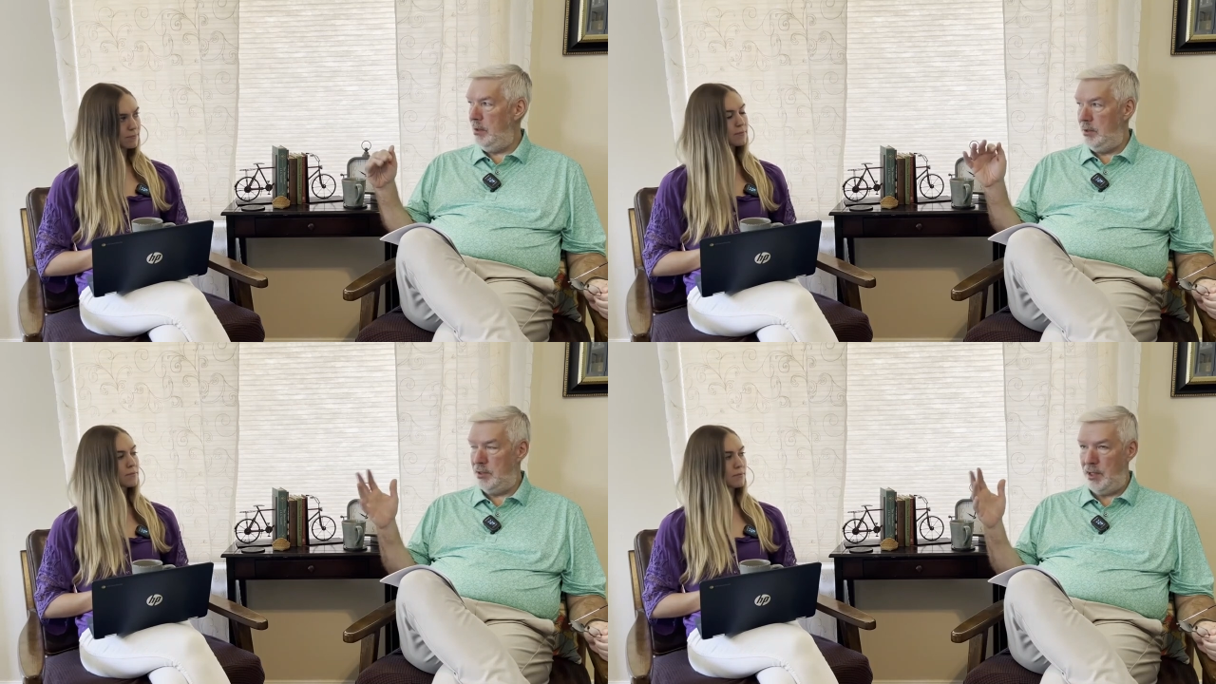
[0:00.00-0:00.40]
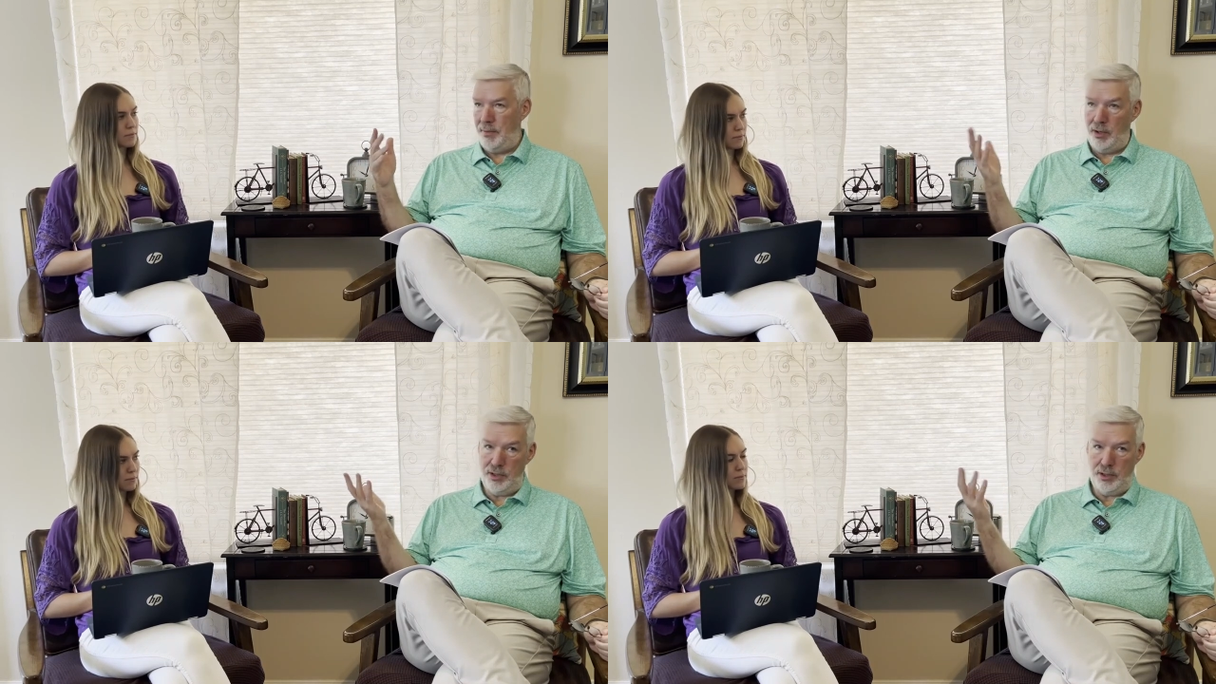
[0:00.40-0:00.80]
Speaker 1: in
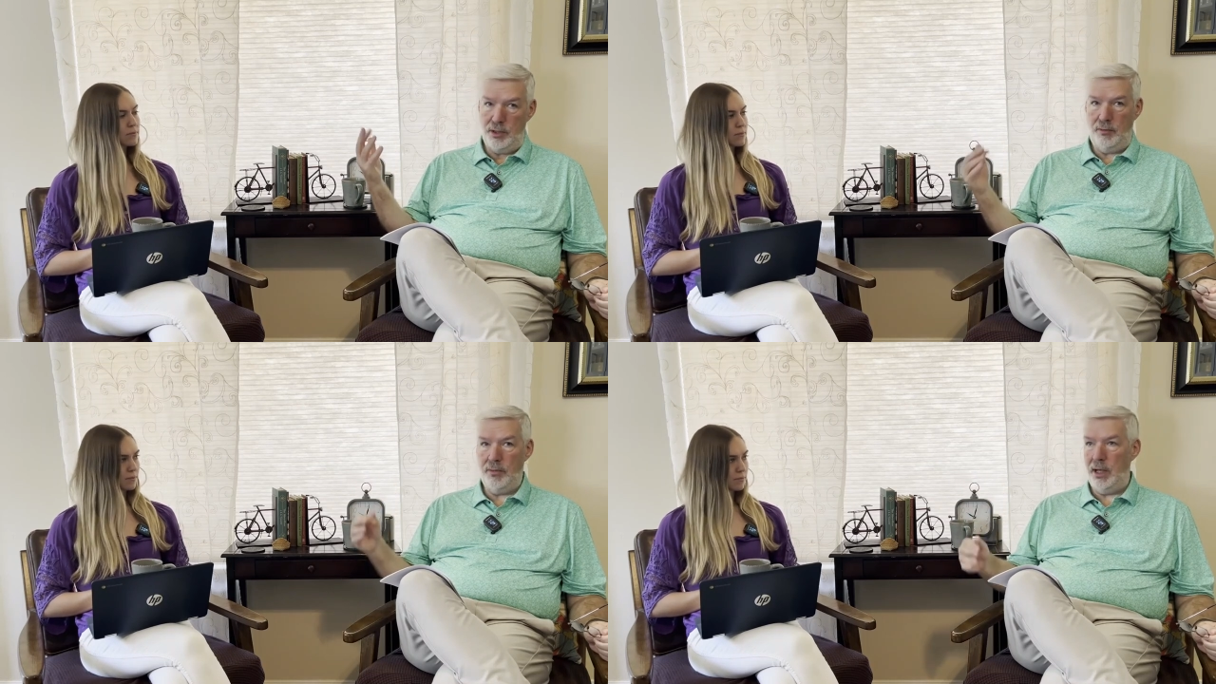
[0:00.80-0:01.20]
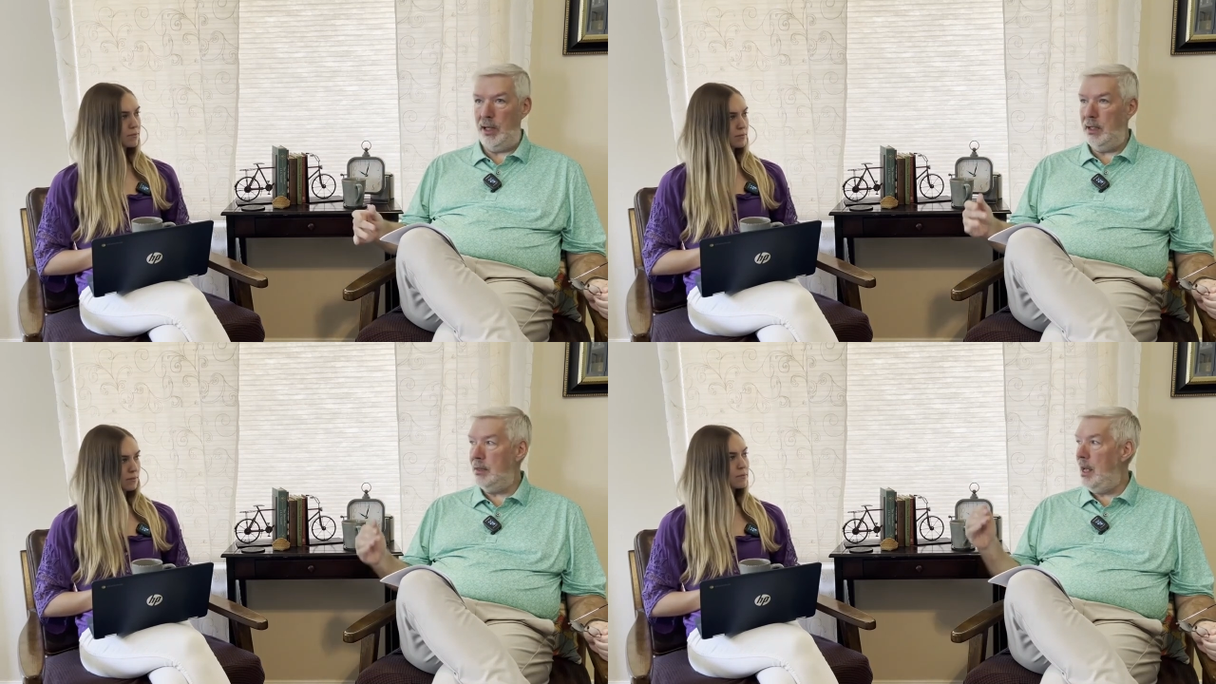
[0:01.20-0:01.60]
some areas you can
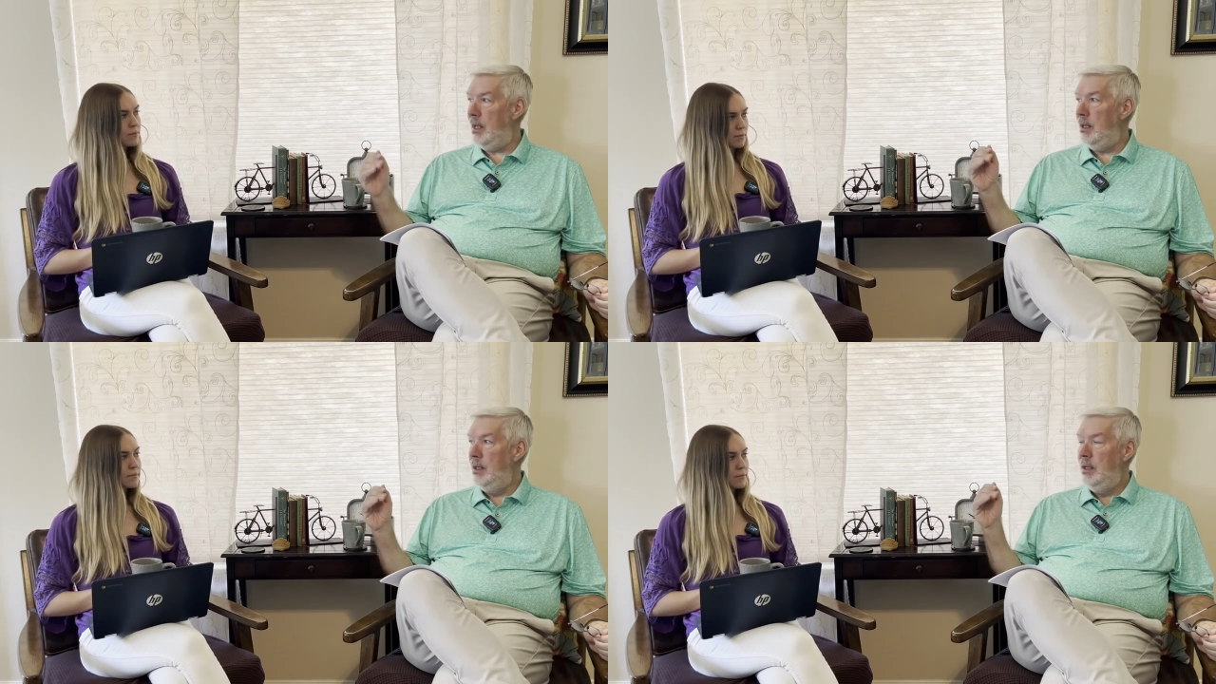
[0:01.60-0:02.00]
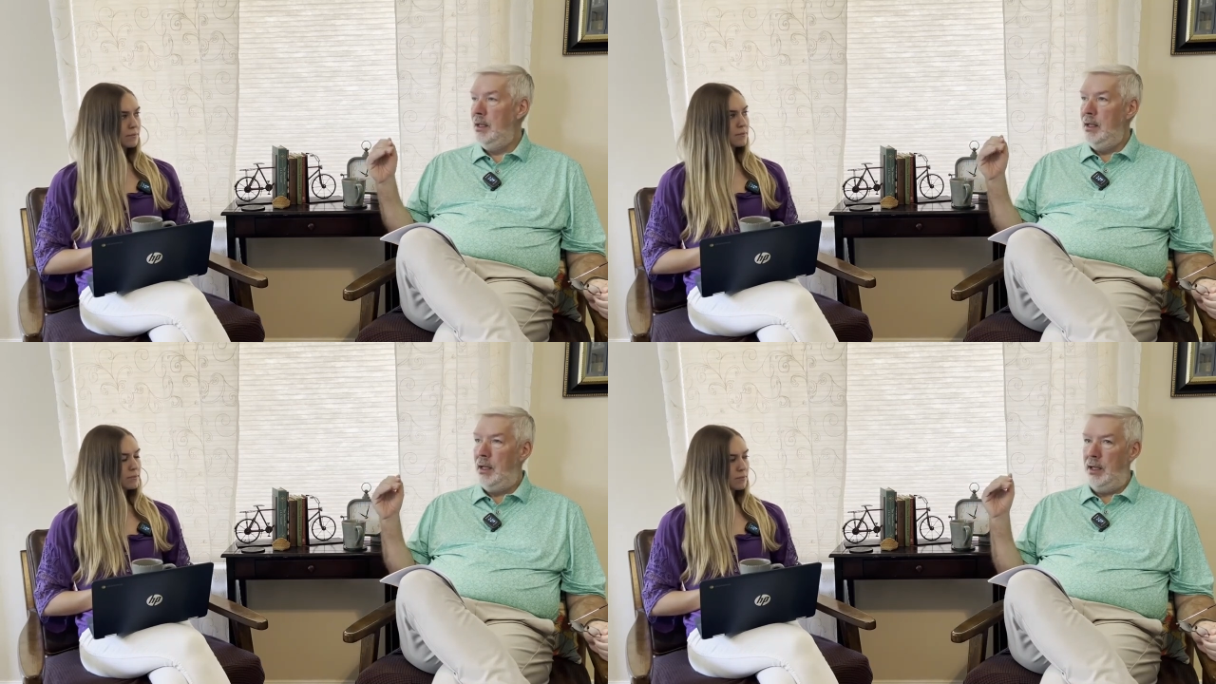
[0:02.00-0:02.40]
probably get that
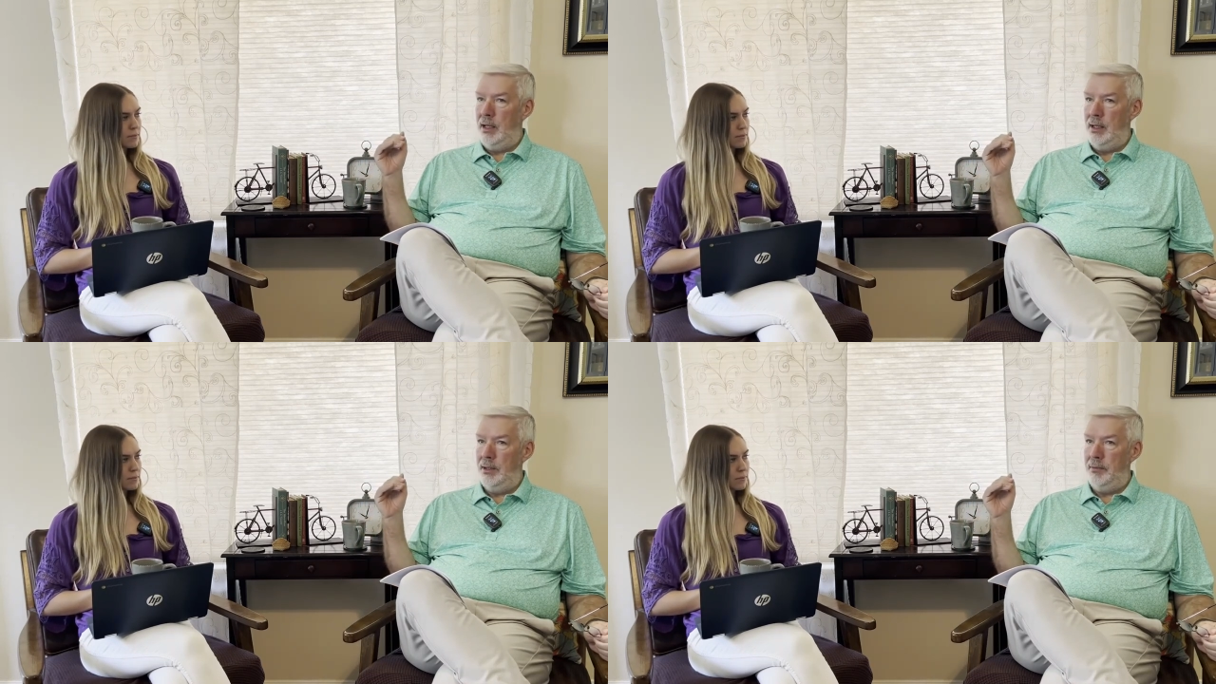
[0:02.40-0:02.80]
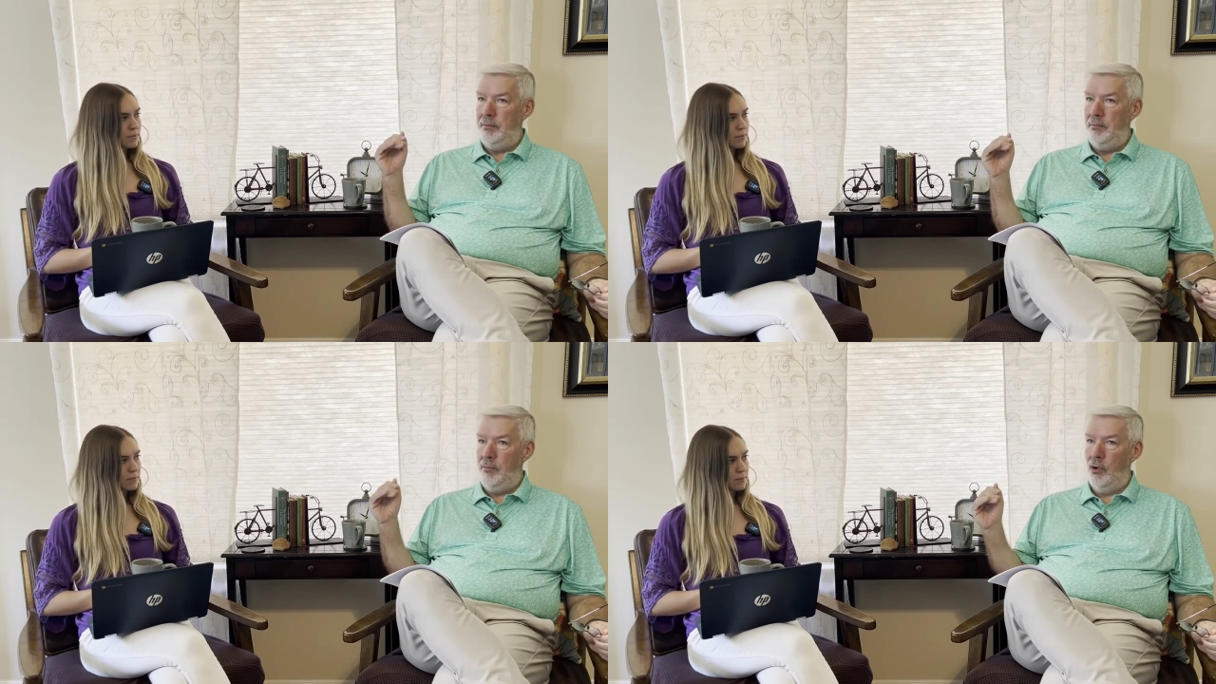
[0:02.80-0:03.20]
uh,
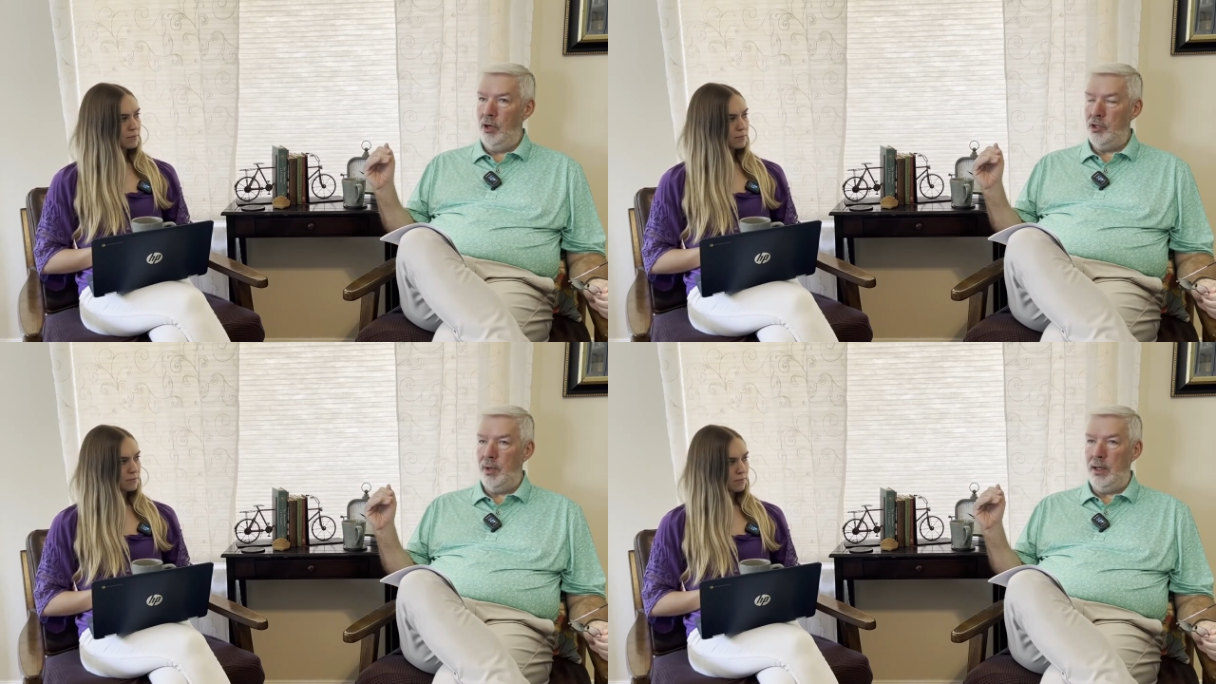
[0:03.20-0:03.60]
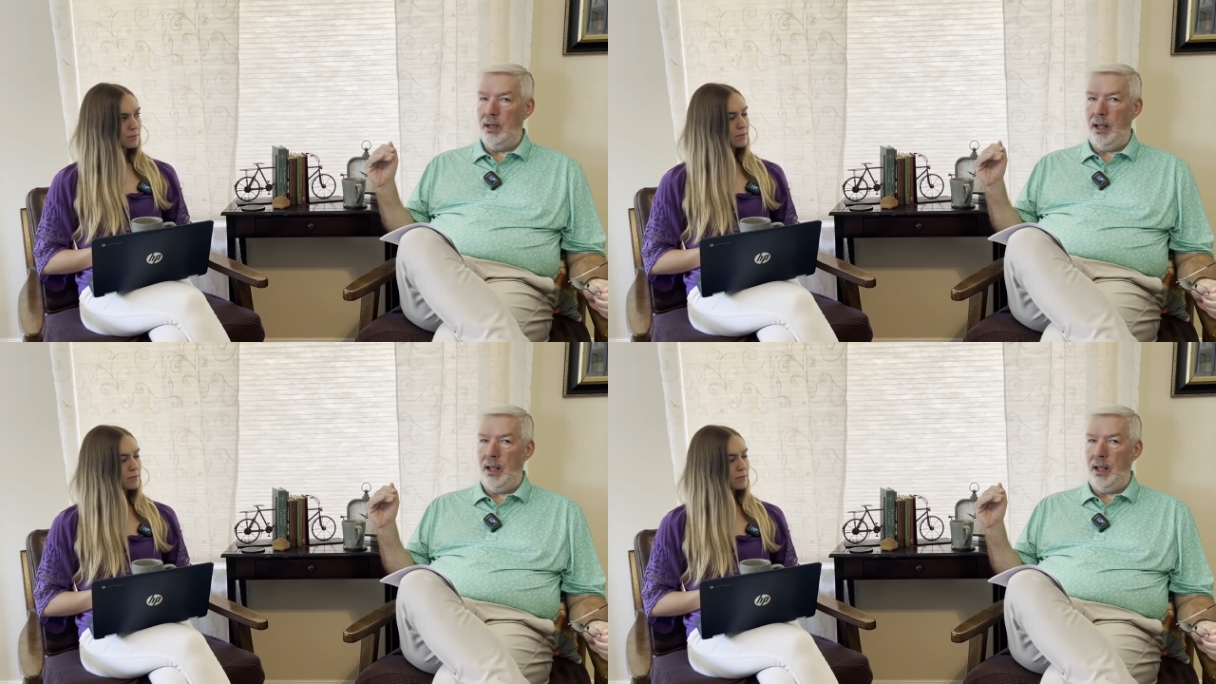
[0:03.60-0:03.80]
mortgage rate,